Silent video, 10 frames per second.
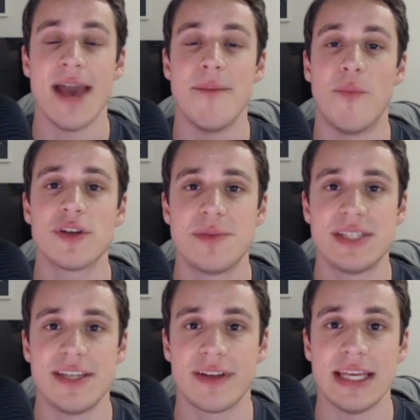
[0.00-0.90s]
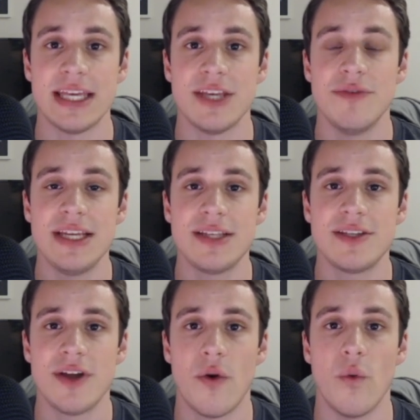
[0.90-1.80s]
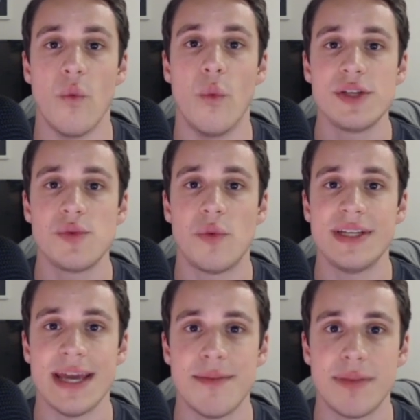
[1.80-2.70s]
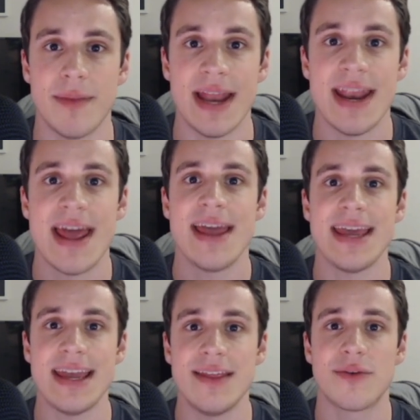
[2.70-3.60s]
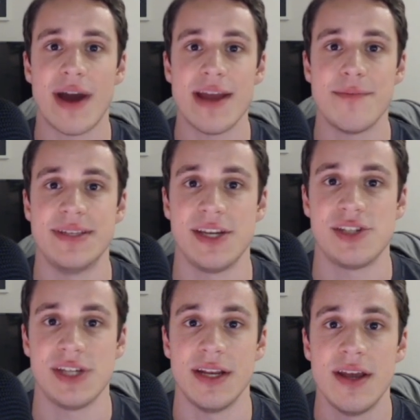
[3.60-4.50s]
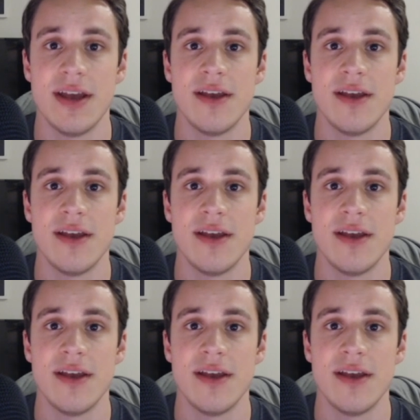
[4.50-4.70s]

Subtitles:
and more specifically, you need to know which one to implement in the right position.